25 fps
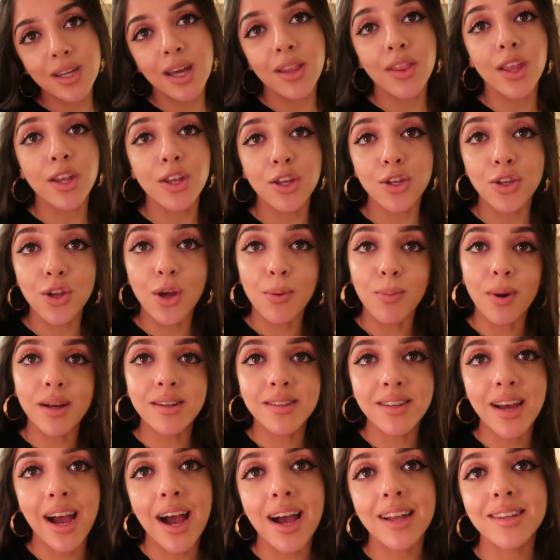weekend, then you'd know my
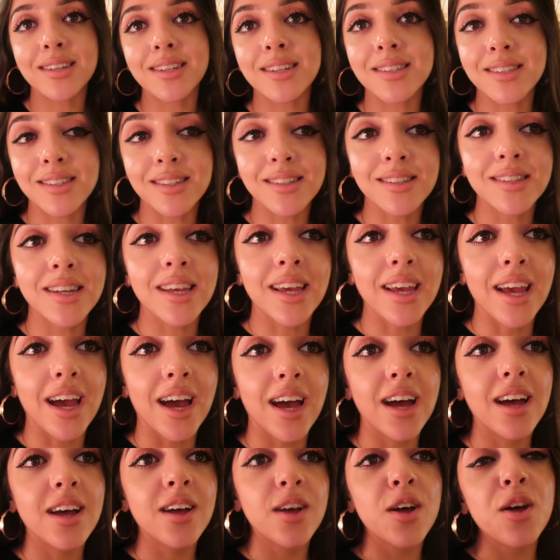dad isn't
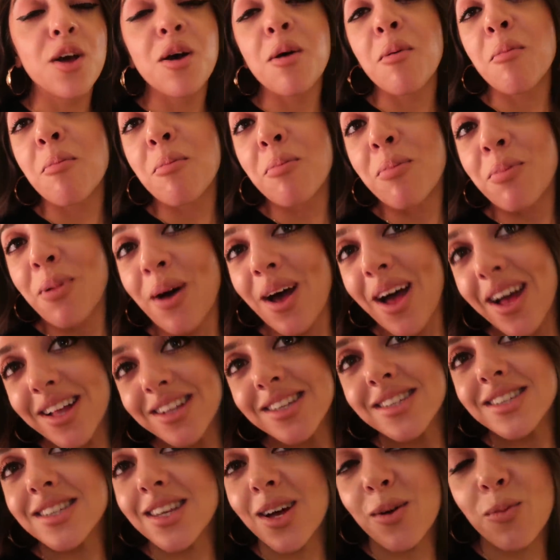here.
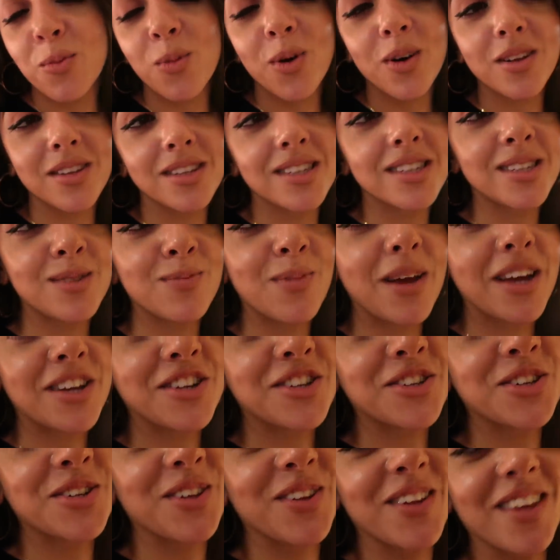But someone
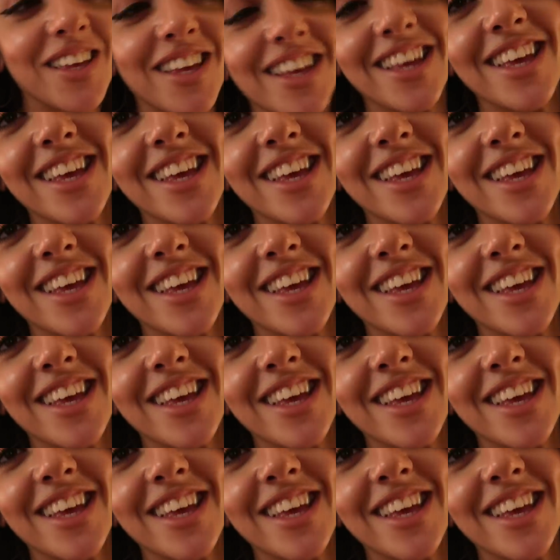special